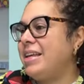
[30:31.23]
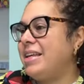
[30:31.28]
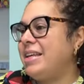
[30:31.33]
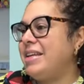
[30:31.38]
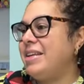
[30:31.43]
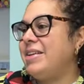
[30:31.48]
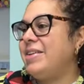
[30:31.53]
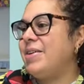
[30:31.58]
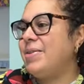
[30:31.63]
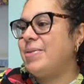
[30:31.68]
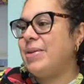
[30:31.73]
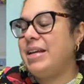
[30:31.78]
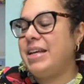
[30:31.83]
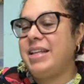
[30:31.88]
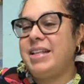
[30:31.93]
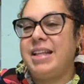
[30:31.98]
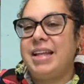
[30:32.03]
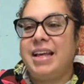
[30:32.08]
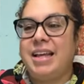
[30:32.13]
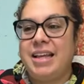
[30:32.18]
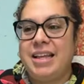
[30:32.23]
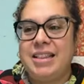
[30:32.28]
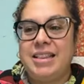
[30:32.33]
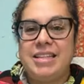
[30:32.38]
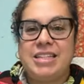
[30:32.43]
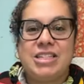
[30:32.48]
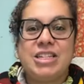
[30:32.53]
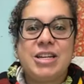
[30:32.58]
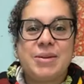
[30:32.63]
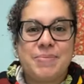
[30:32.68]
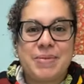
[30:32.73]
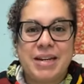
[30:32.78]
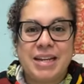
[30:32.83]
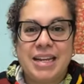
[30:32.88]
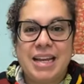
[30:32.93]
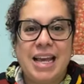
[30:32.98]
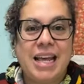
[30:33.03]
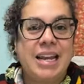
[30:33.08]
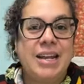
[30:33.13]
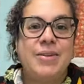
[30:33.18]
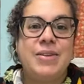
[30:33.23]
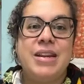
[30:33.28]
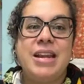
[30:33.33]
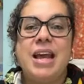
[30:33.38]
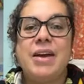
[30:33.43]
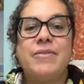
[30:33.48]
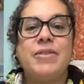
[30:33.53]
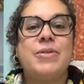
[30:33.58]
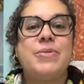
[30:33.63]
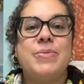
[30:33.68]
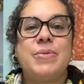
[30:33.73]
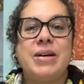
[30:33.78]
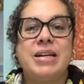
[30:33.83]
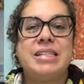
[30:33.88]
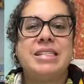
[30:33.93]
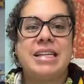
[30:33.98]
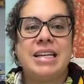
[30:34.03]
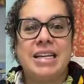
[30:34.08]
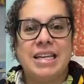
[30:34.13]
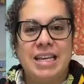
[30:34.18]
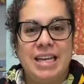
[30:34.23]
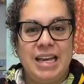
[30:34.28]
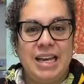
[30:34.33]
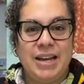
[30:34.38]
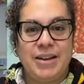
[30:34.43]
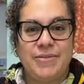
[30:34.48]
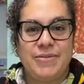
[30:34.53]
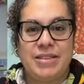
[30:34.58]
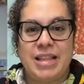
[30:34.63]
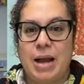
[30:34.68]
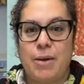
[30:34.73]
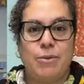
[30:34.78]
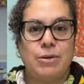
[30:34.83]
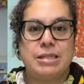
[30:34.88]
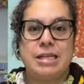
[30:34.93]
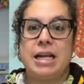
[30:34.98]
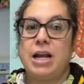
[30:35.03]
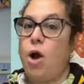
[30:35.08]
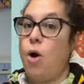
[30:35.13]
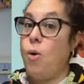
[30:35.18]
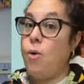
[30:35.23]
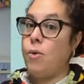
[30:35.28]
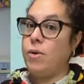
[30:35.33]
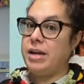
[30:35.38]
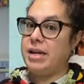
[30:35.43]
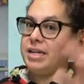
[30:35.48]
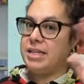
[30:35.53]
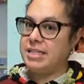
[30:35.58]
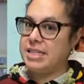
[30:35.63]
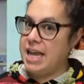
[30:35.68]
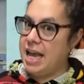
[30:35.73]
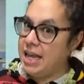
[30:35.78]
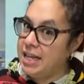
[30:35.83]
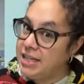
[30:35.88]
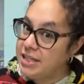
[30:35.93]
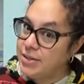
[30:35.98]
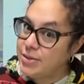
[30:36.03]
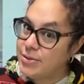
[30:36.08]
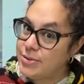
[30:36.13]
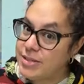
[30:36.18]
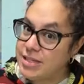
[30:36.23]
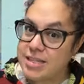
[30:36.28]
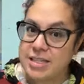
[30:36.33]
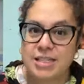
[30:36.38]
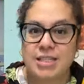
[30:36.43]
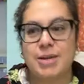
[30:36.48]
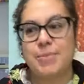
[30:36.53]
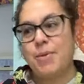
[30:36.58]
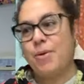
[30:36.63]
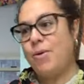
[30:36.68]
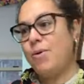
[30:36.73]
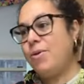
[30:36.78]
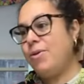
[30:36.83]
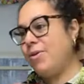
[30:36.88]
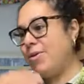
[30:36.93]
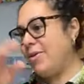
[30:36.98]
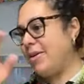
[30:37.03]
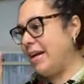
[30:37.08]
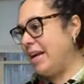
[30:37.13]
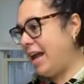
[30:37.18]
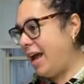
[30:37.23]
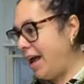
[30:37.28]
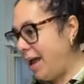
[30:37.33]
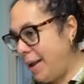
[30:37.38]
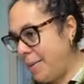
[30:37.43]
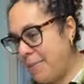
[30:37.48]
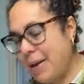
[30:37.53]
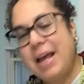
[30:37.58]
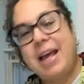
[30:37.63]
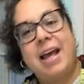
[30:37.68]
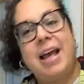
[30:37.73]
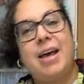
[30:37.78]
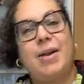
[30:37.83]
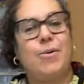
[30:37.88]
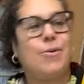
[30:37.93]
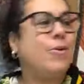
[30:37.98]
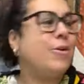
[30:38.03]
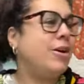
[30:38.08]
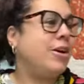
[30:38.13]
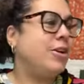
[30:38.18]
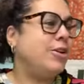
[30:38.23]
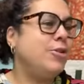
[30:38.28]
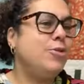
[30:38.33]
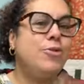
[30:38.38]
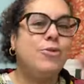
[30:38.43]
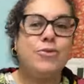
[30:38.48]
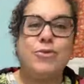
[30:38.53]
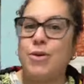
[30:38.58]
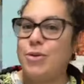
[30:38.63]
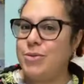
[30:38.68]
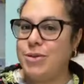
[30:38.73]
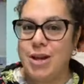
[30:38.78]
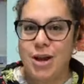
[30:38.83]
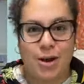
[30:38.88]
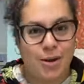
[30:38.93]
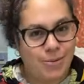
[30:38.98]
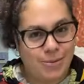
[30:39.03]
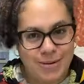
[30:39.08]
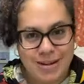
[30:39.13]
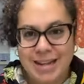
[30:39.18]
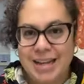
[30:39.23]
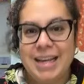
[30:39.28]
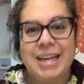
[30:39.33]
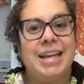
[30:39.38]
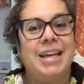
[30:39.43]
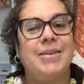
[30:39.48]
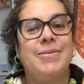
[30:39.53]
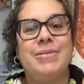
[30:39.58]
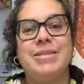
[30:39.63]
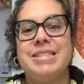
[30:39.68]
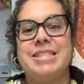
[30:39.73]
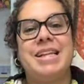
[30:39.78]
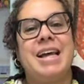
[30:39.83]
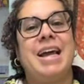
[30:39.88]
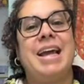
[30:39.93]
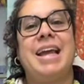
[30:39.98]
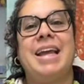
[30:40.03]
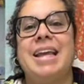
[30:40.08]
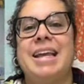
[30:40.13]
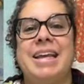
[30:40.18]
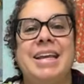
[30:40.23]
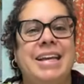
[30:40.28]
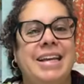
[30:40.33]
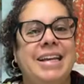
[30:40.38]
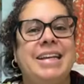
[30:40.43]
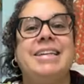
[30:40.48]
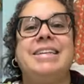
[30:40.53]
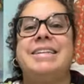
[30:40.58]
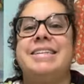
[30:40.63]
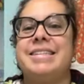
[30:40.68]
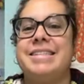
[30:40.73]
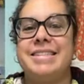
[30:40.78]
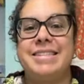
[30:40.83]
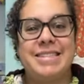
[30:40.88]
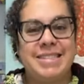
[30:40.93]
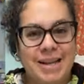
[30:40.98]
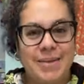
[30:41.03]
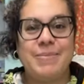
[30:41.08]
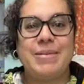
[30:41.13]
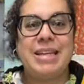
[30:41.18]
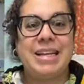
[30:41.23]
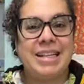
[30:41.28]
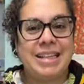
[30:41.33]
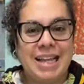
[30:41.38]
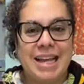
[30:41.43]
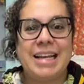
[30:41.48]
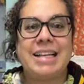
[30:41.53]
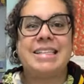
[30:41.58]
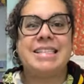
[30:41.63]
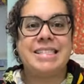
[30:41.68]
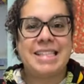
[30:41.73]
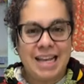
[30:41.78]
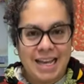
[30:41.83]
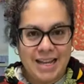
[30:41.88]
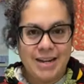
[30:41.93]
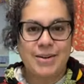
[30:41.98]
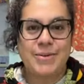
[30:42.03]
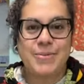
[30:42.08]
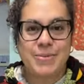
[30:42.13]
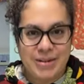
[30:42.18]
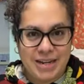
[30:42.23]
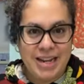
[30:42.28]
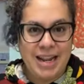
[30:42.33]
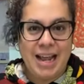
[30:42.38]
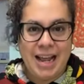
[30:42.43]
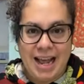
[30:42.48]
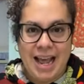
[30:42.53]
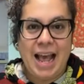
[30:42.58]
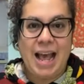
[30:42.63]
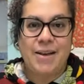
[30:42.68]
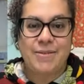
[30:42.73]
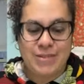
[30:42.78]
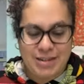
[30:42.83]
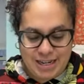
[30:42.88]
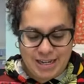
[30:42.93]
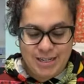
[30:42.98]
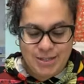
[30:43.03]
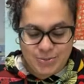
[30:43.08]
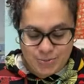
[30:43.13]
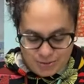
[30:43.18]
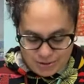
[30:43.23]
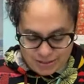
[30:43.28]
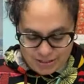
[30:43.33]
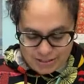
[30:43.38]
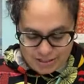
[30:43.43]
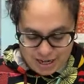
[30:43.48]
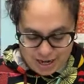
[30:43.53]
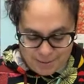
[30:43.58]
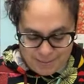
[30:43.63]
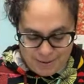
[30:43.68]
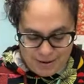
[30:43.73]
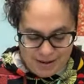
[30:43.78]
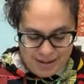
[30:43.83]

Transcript: you know, in the chimney. And it never was a gift that was like, oh, a Nintendo system or an iPad or a new phone. No. It was like something like Santa would have in his workshop.